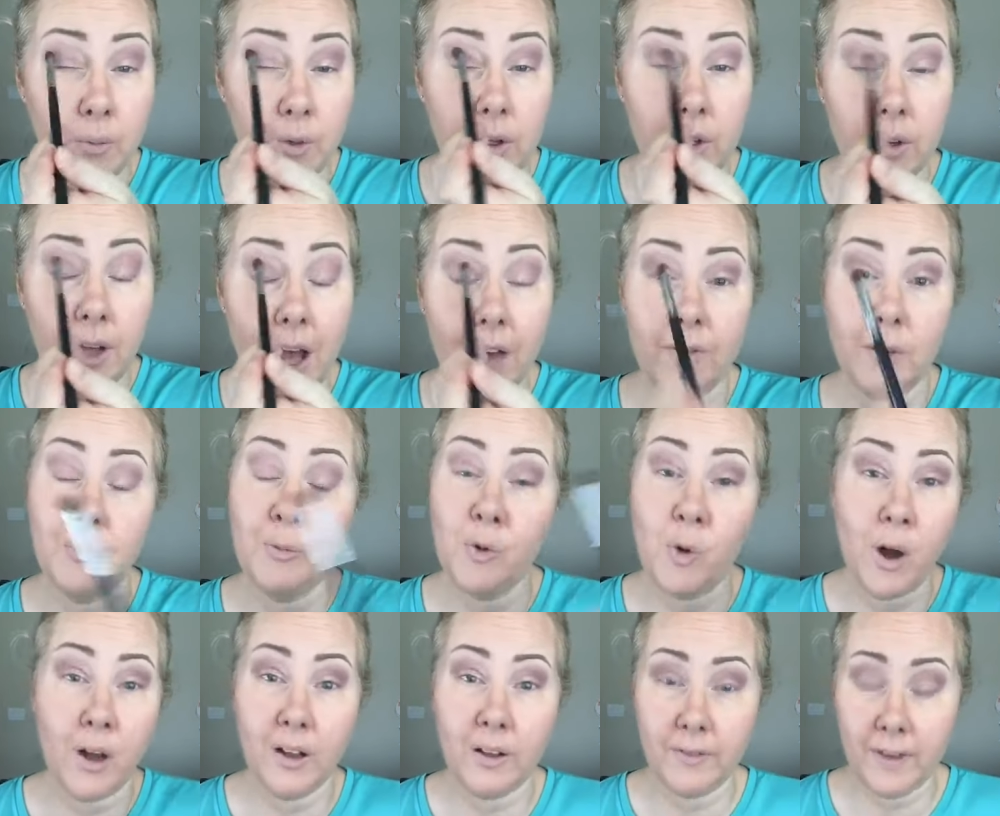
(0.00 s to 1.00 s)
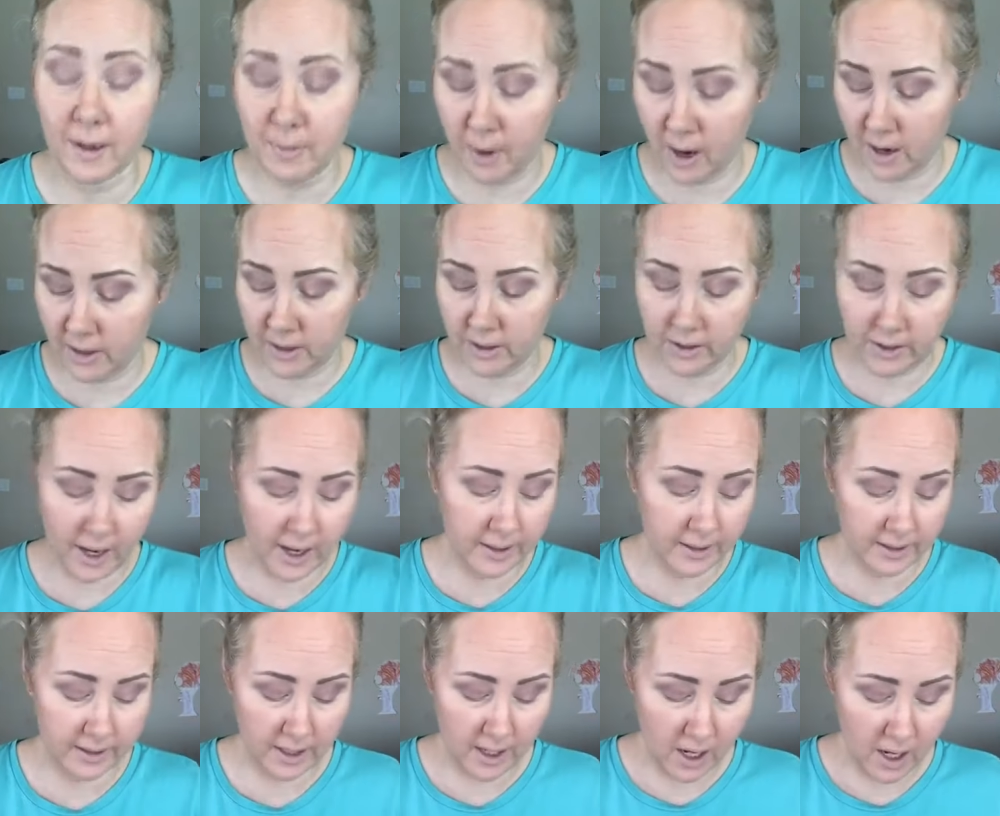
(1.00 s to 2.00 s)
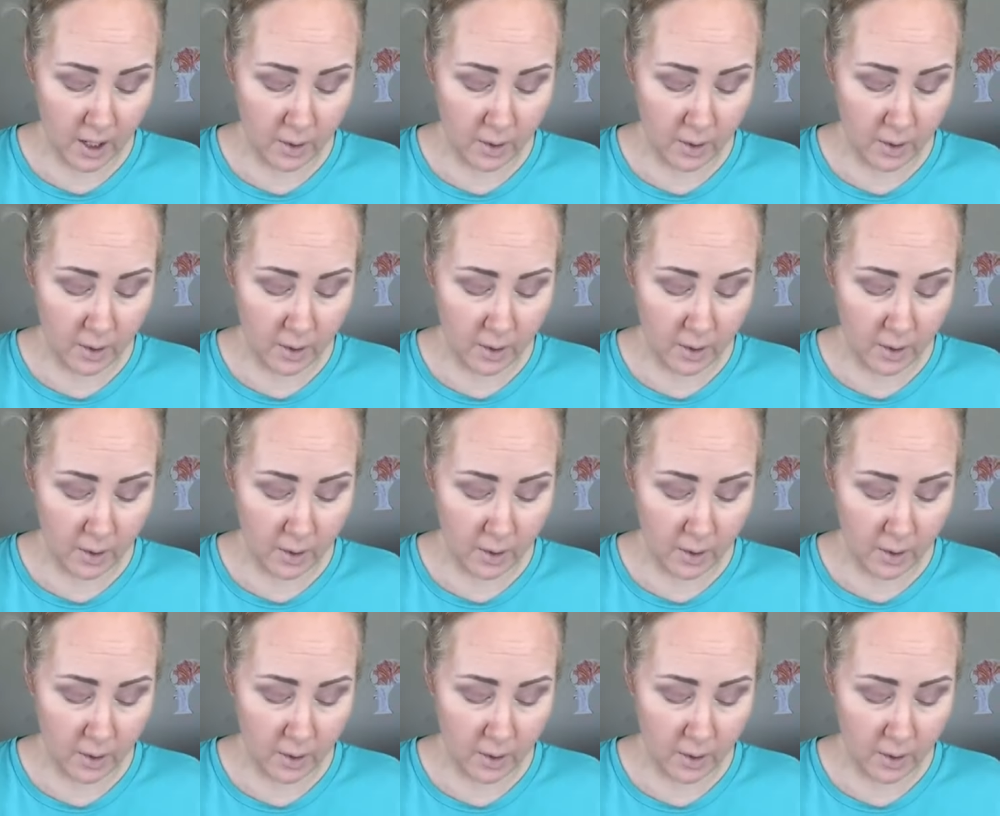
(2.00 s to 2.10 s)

you'll have a qualified party, you guys,